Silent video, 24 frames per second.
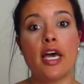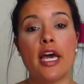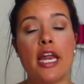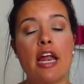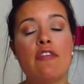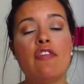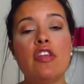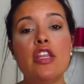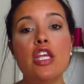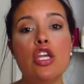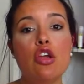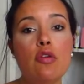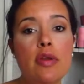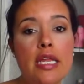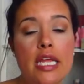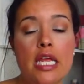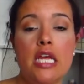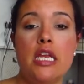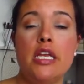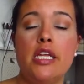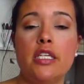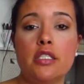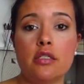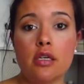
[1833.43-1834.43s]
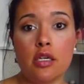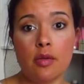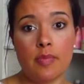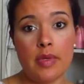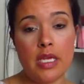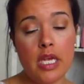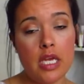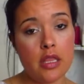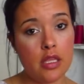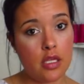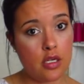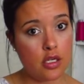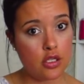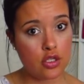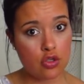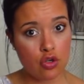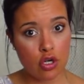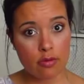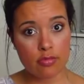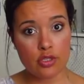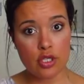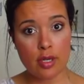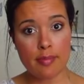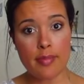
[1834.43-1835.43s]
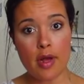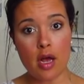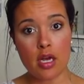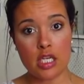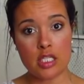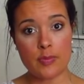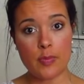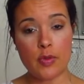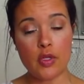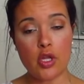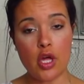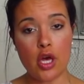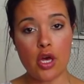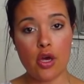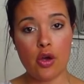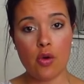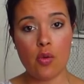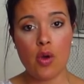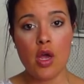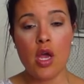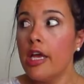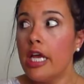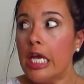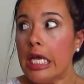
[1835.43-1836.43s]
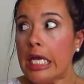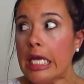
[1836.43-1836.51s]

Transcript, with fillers: But everything you need is going to be in the description box below.